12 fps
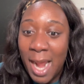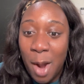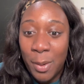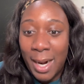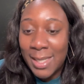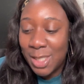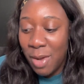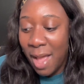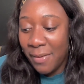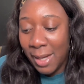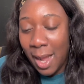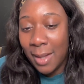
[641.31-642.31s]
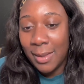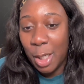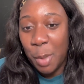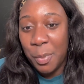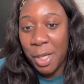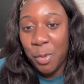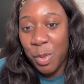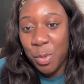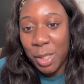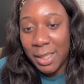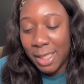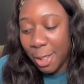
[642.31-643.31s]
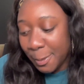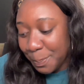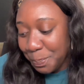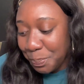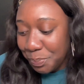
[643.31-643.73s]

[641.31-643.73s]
now and I still haven't gotten there, but we will get there.